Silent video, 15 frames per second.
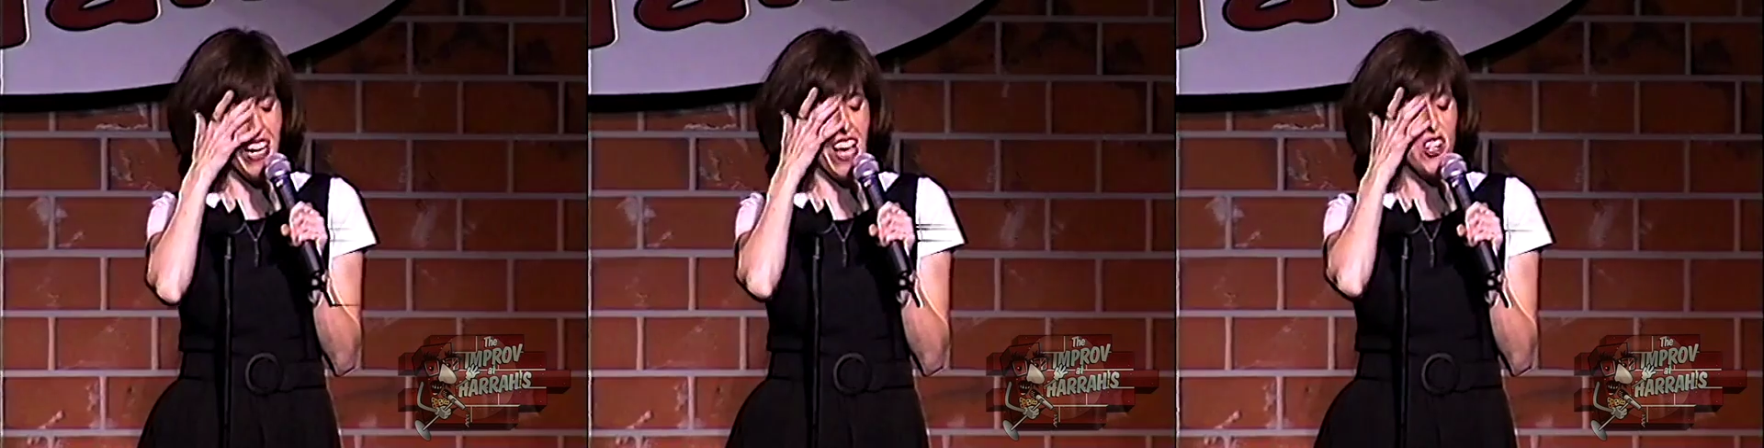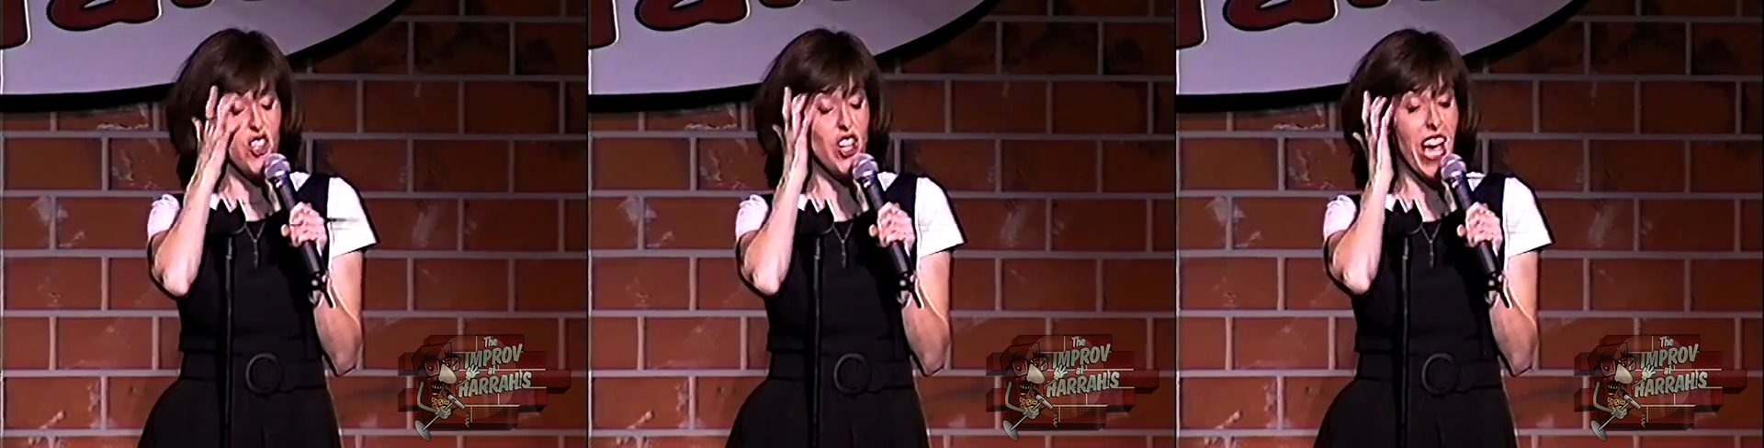
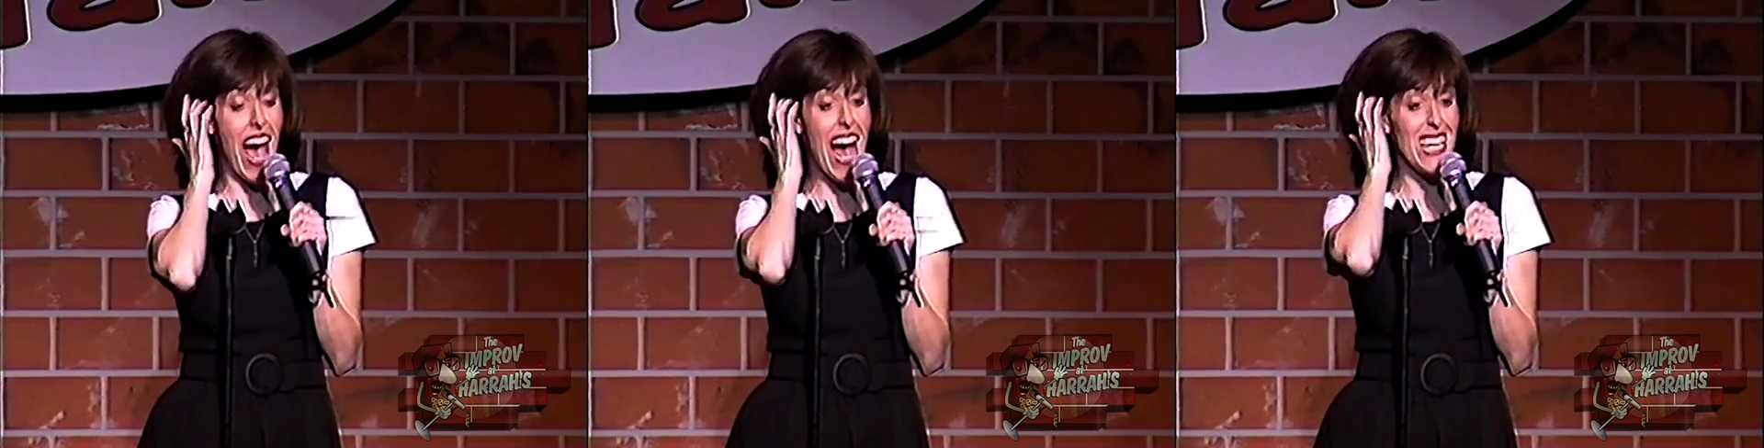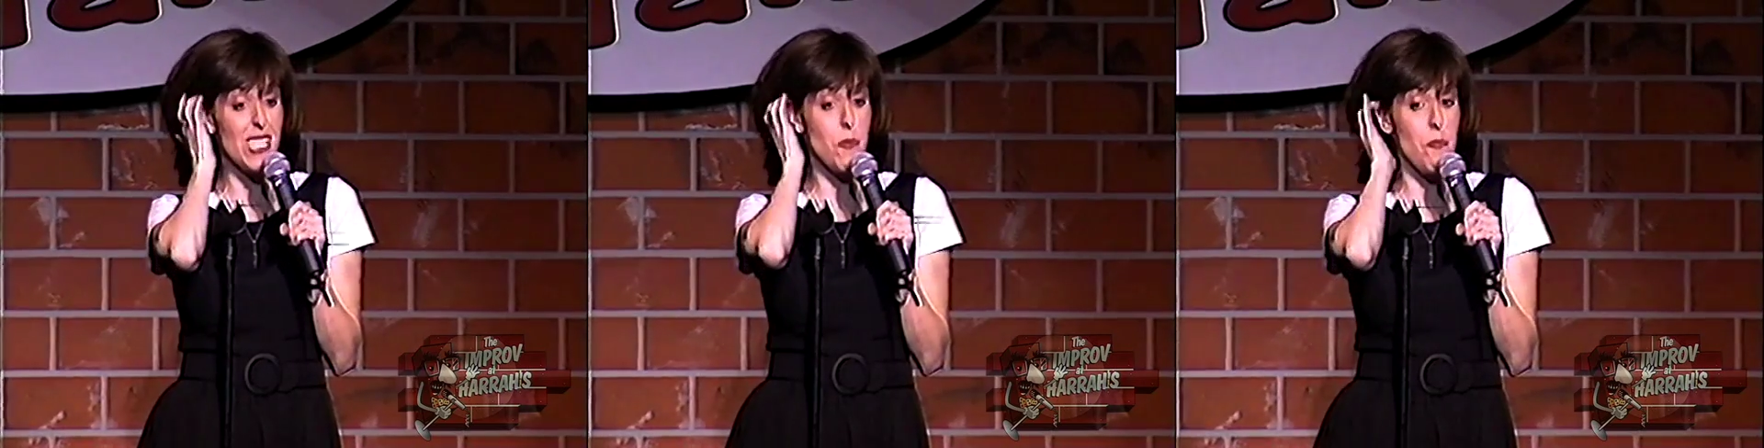and she
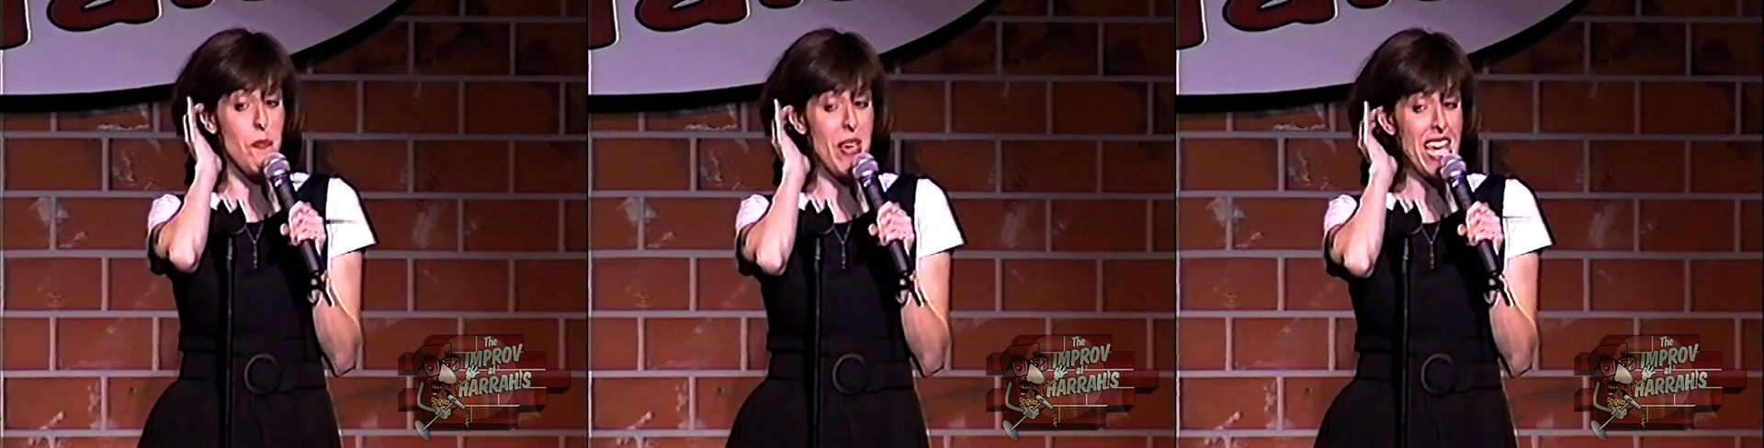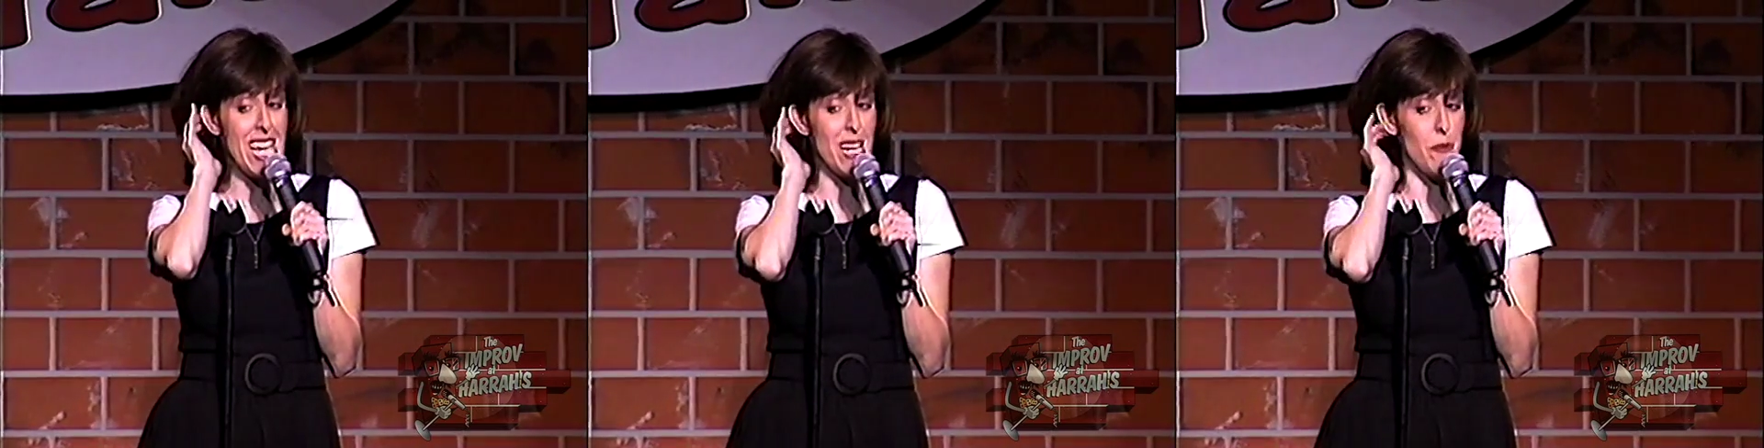asked
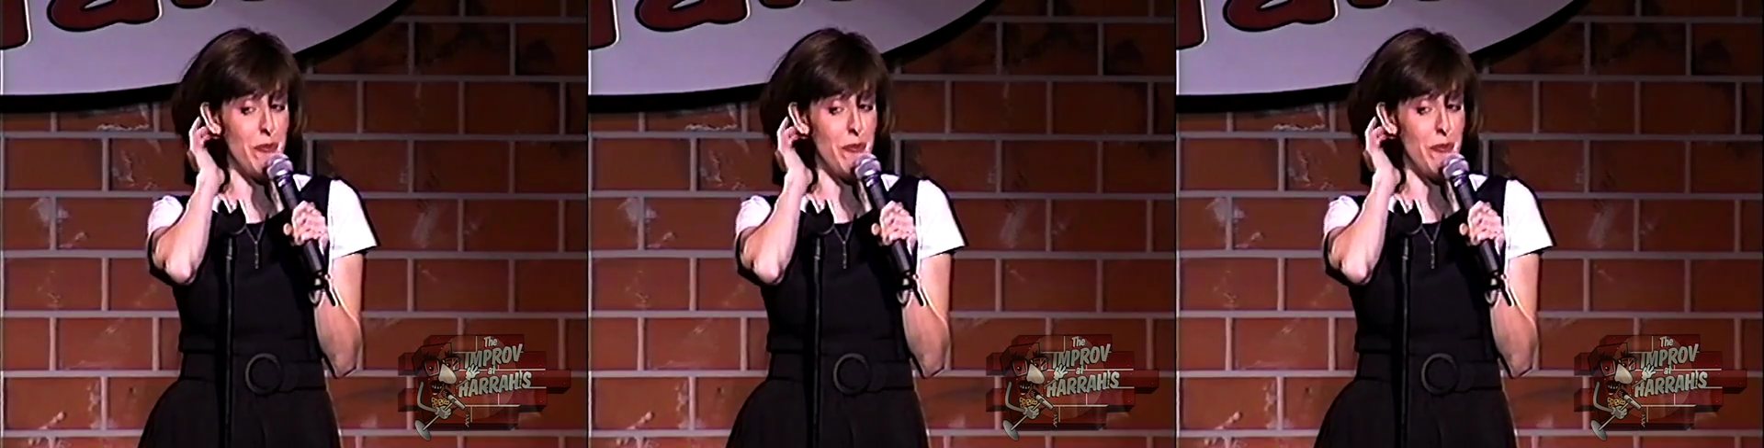me to